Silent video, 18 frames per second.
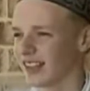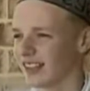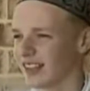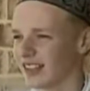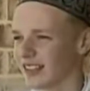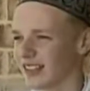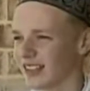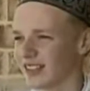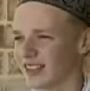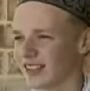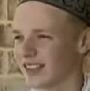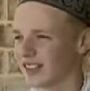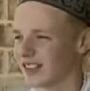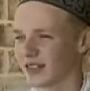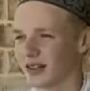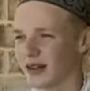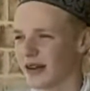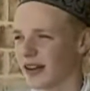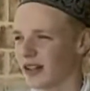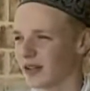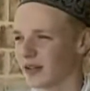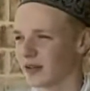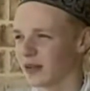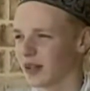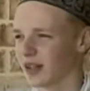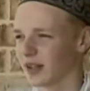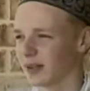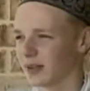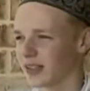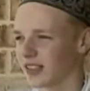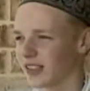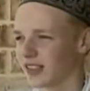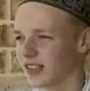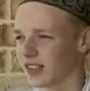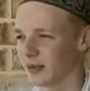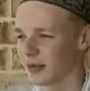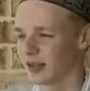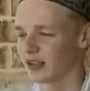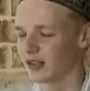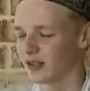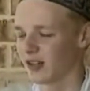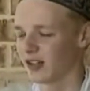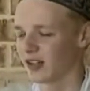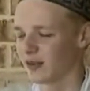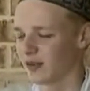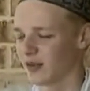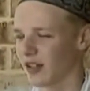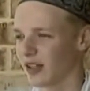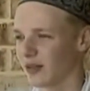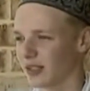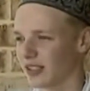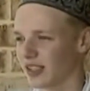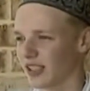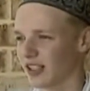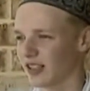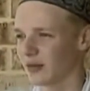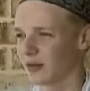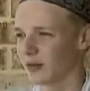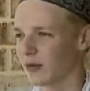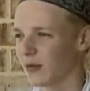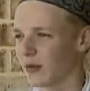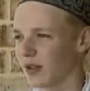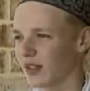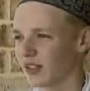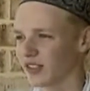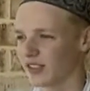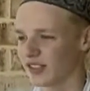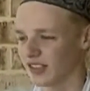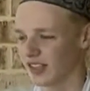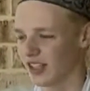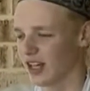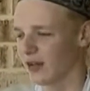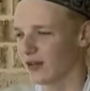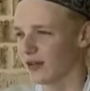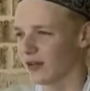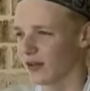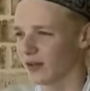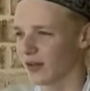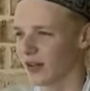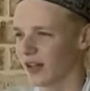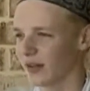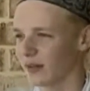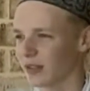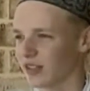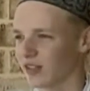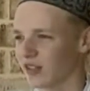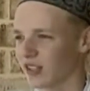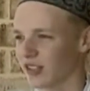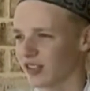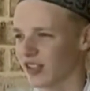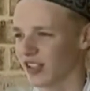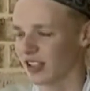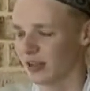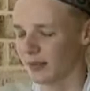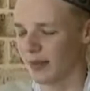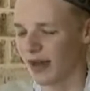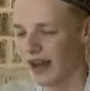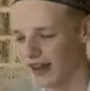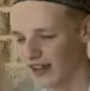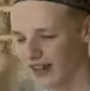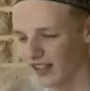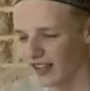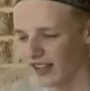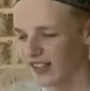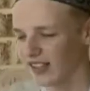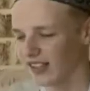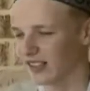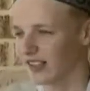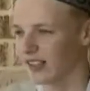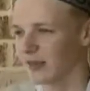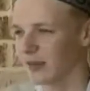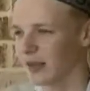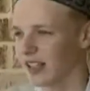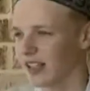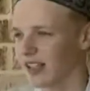It's just a great environment. I'm in the right environment now. Before, I was in a kafir environment. So I was getting bad ideas into my